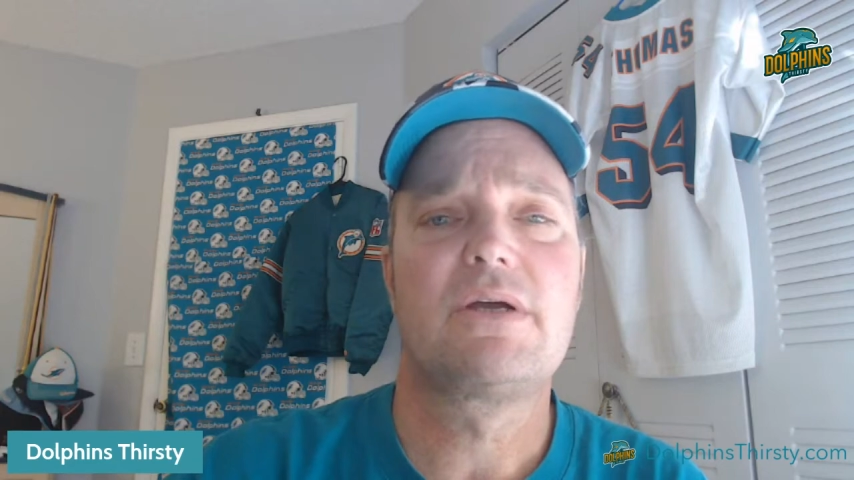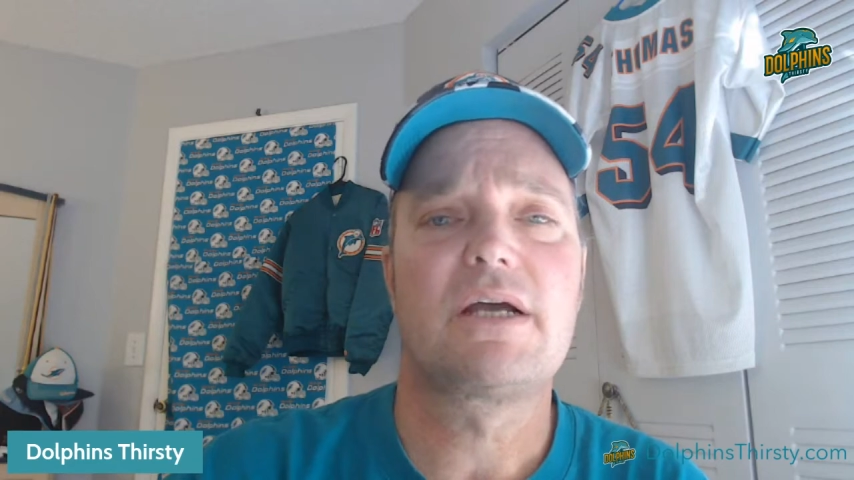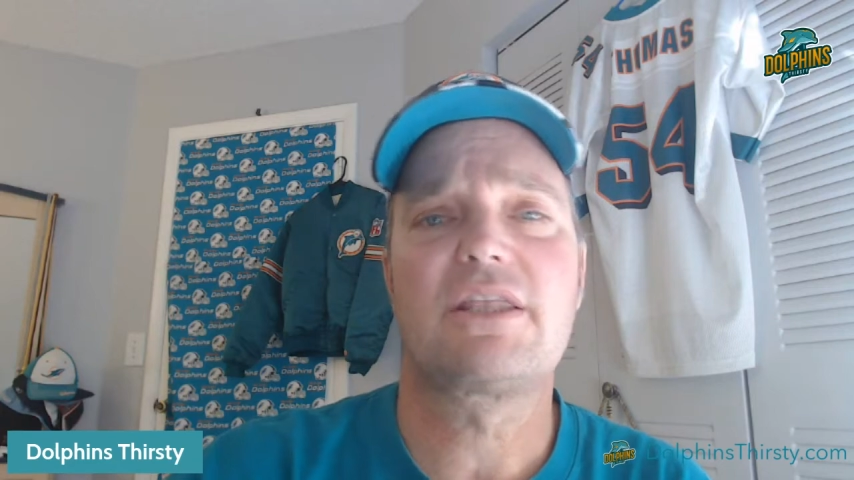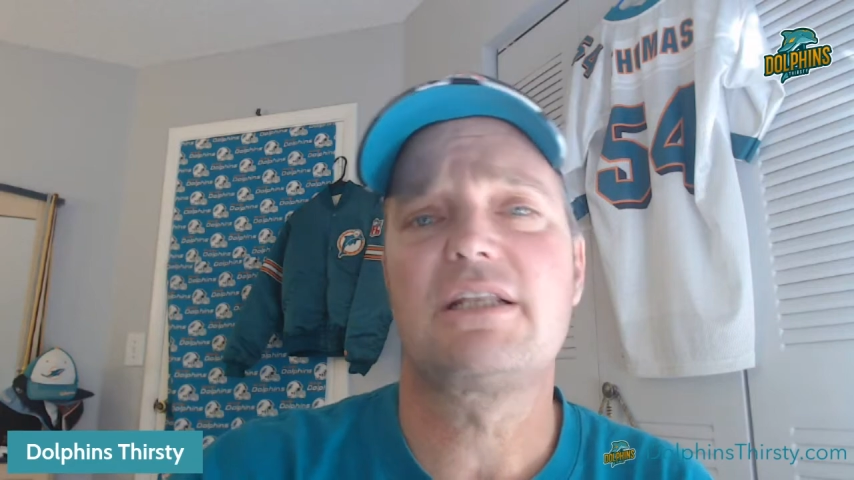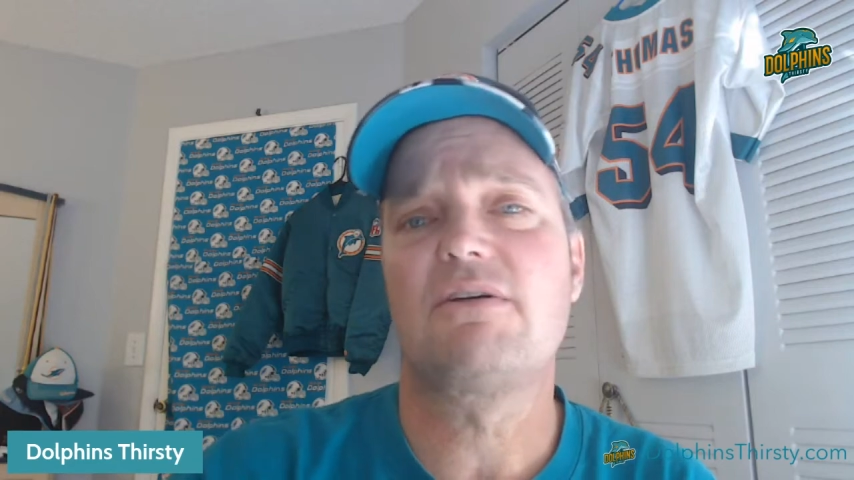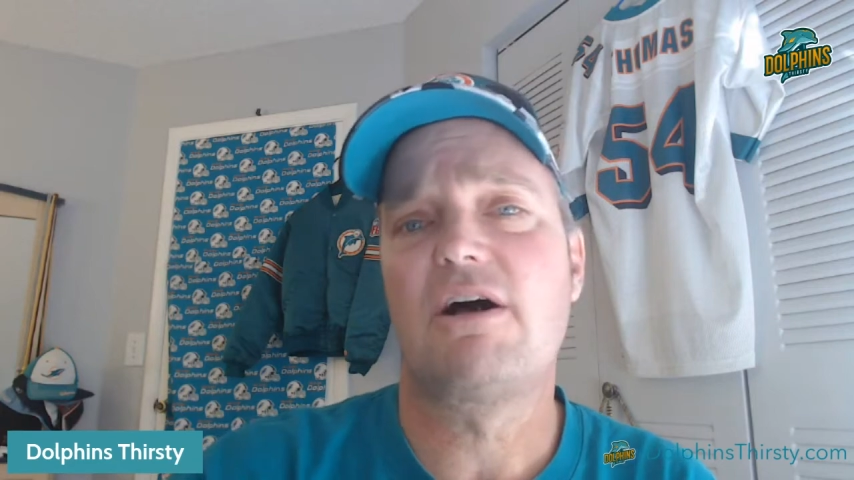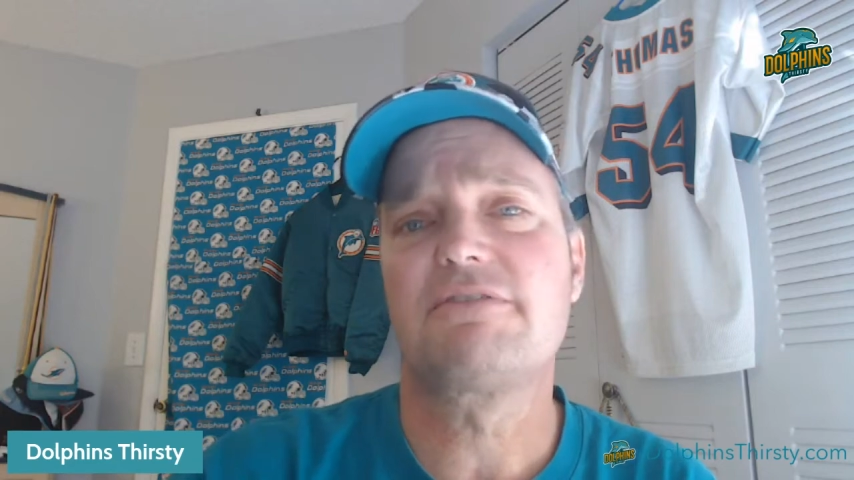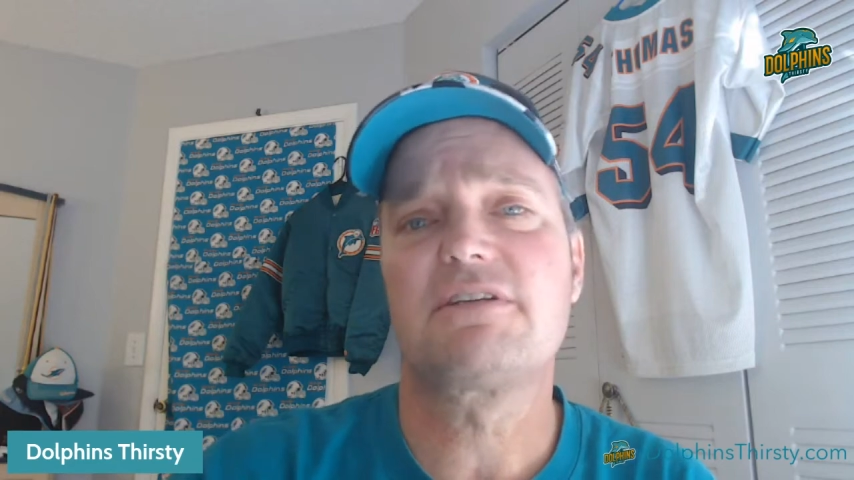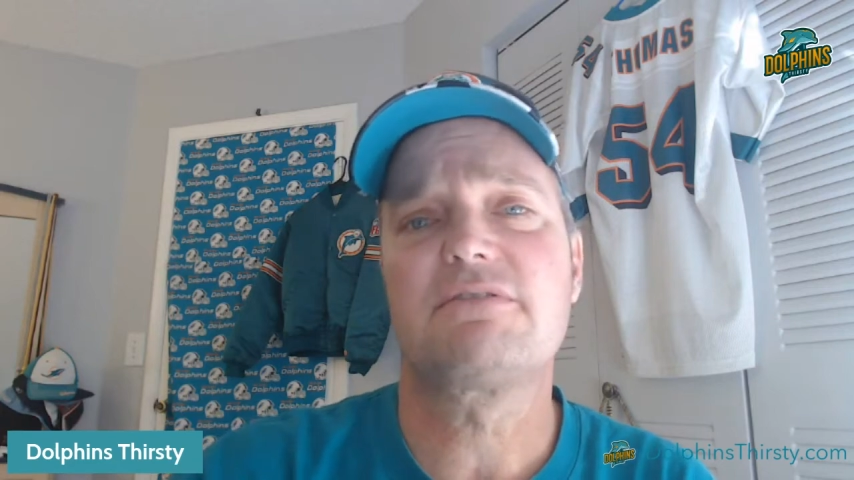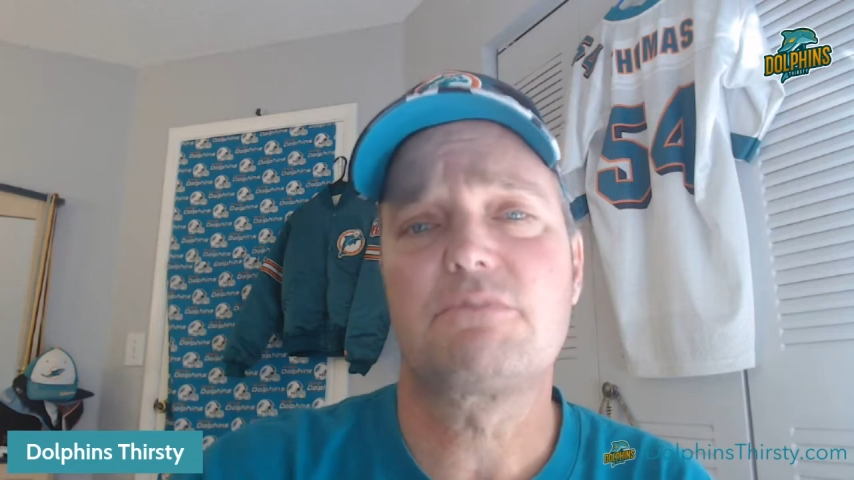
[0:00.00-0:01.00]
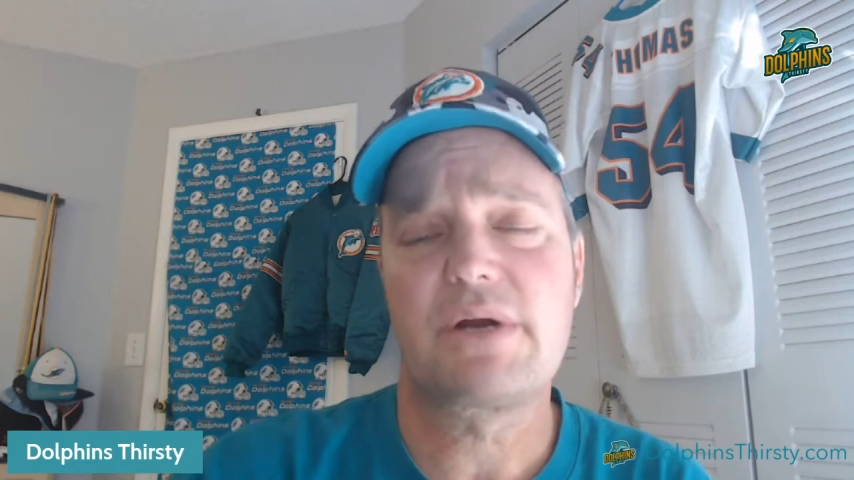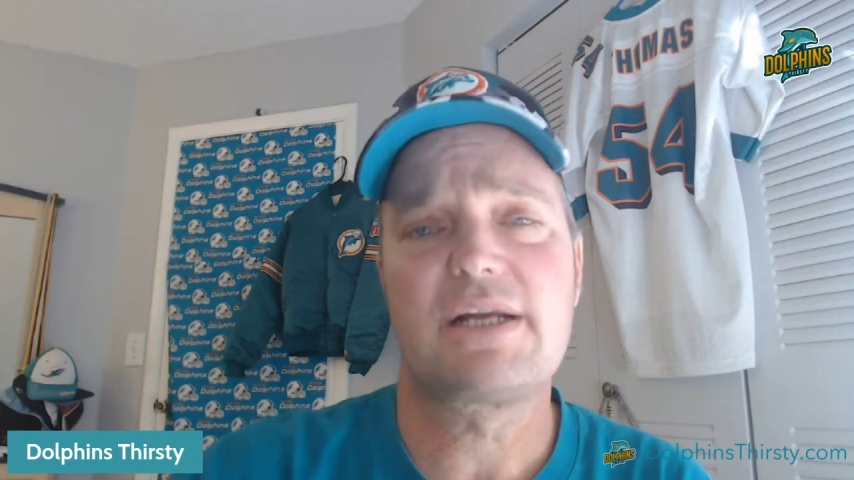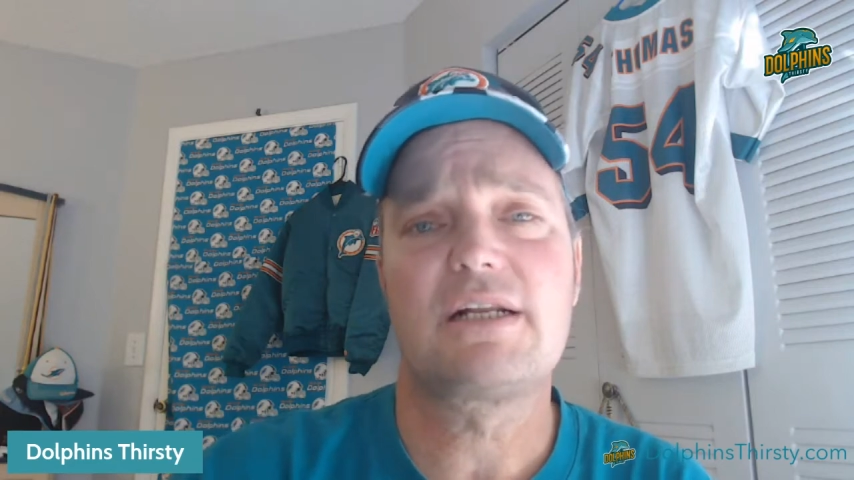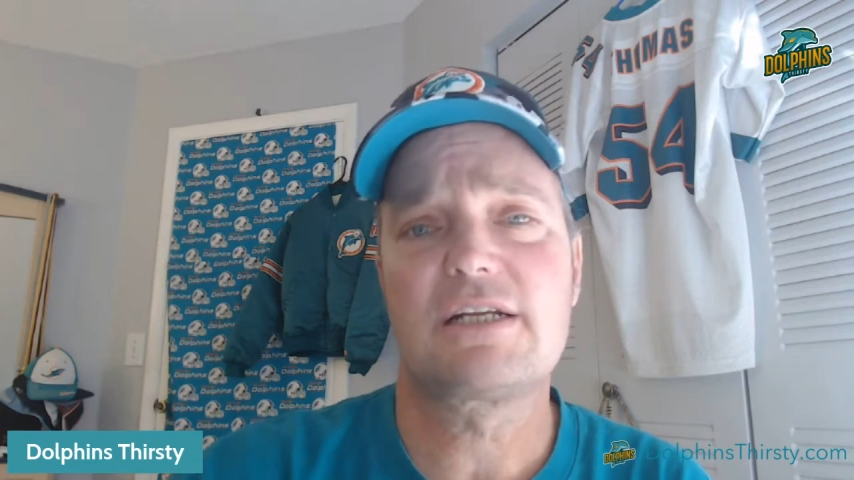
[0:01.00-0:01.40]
I think the opposite is Brady.